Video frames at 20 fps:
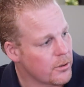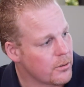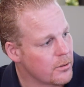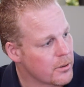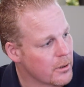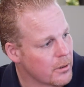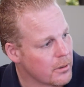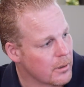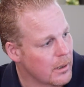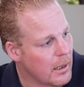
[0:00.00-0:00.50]

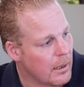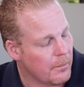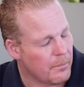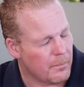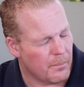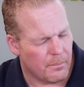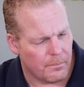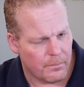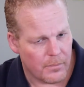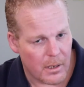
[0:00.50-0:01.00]
issues and
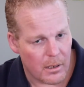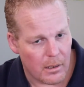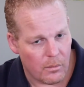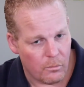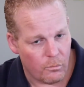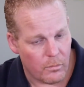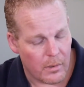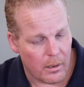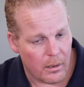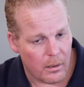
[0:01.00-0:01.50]

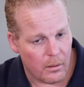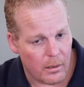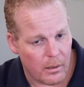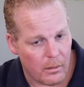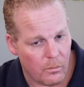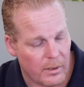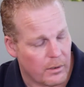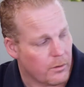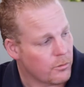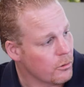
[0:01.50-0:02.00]

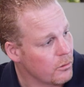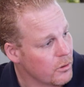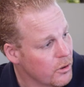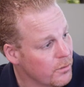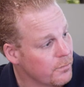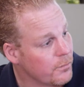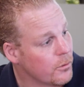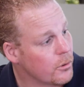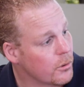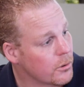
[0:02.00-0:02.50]
I went through
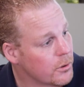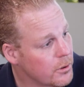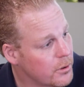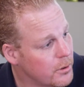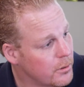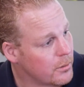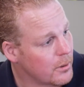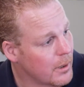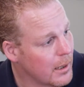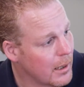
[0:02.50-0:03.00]
a divorce.